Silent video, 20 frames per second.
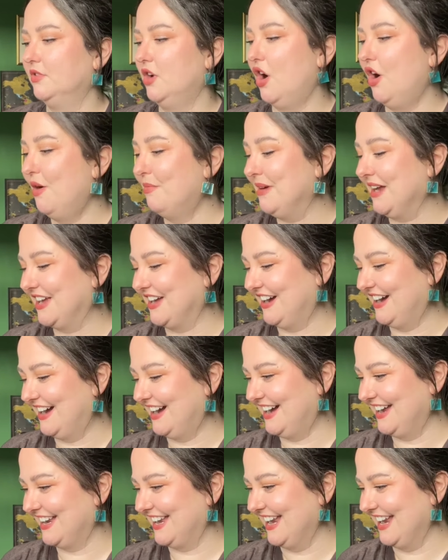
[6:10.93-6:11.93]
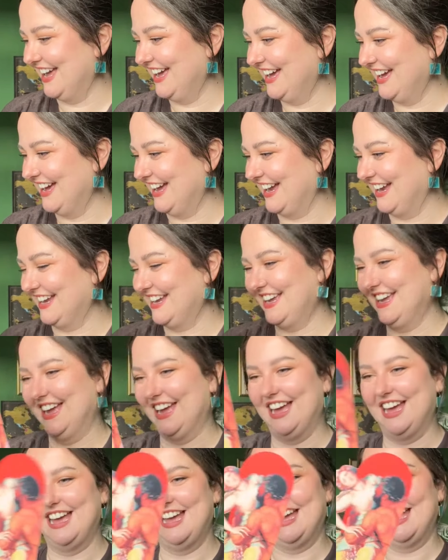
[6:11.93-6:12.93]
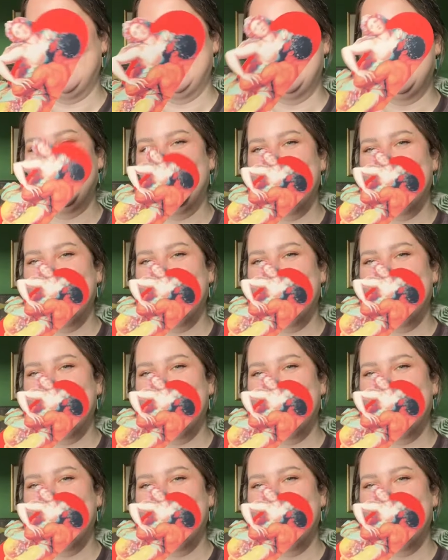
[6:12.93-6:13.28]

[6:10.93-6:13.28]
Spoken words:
Oh my God, look!